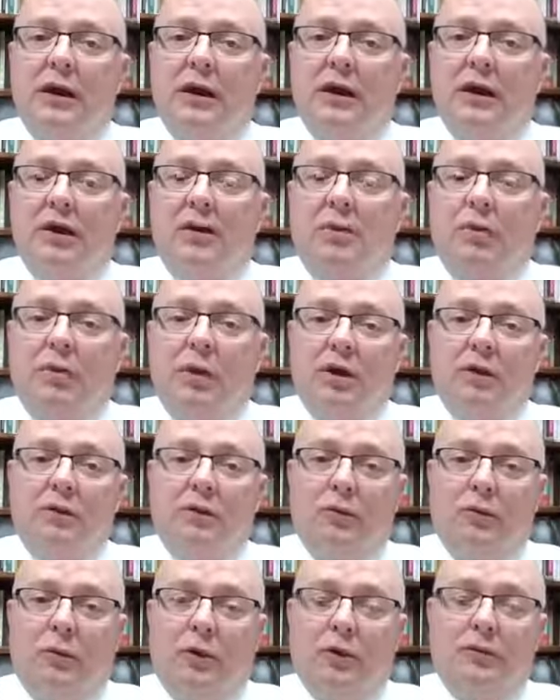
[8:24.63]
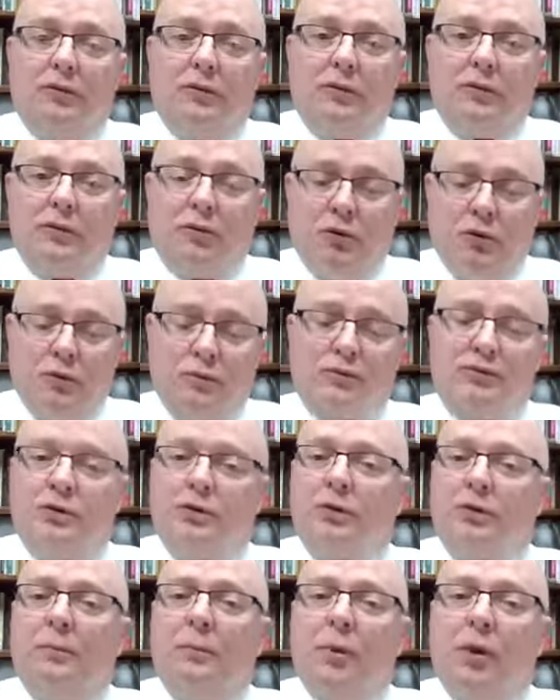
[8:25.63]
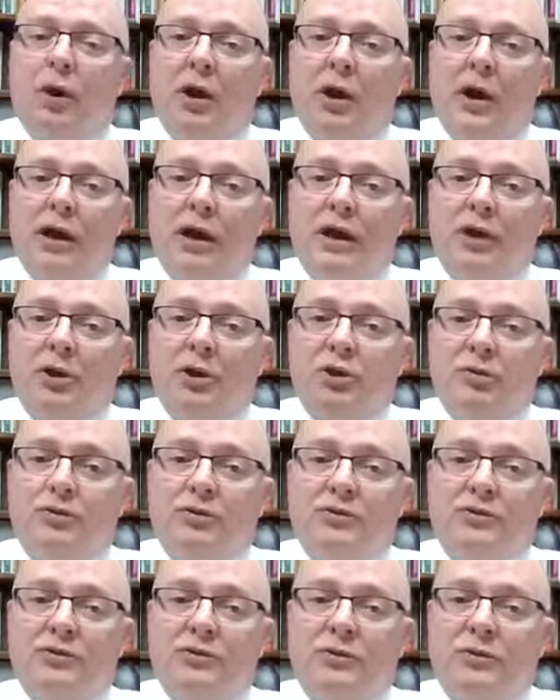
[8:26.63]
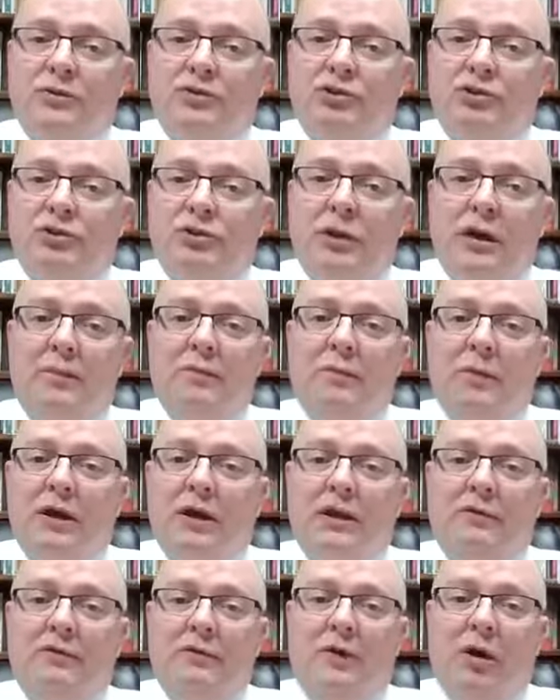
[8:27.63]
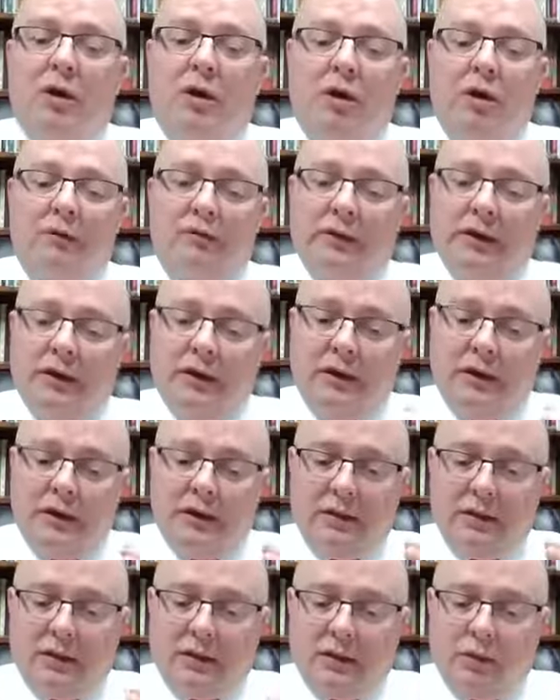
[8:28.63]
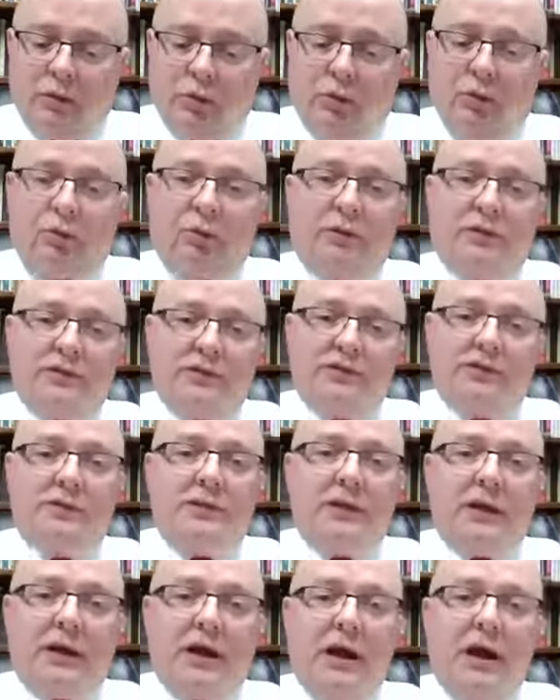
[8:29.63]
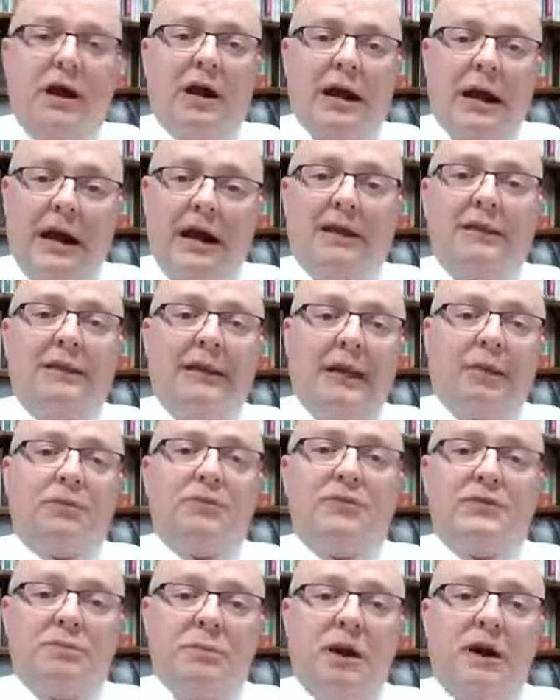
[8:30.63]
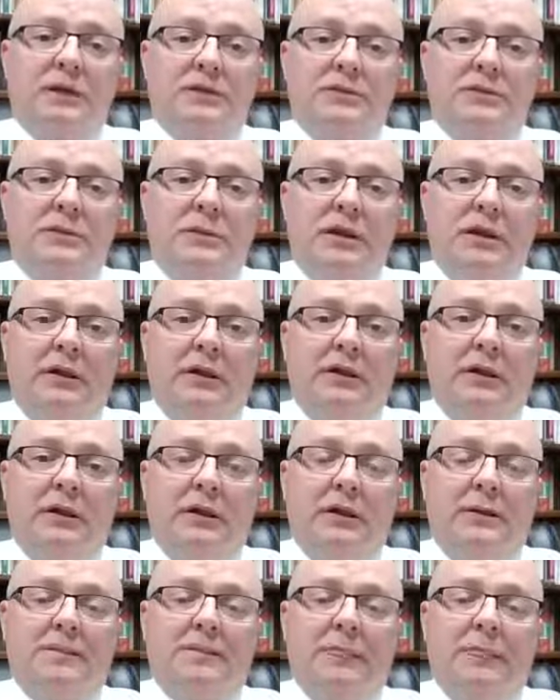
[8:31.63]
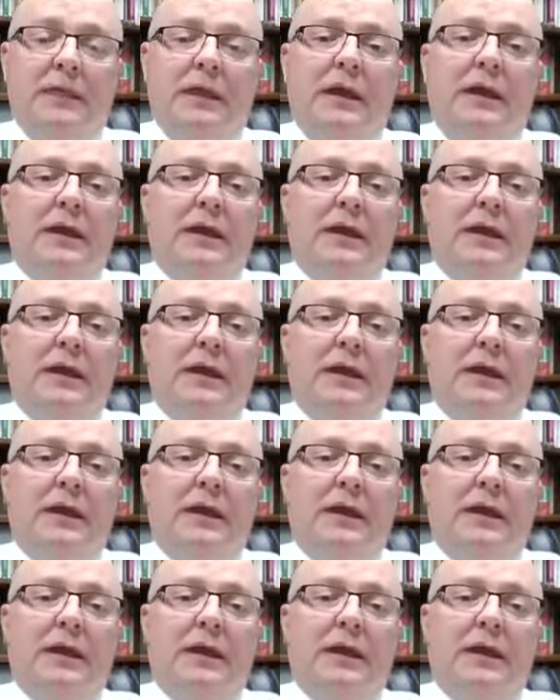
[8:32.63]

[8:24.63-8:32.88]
Uh, what what? Who was going to pray? Who was going to be involved? The ruler of the synagogue had that responsibility,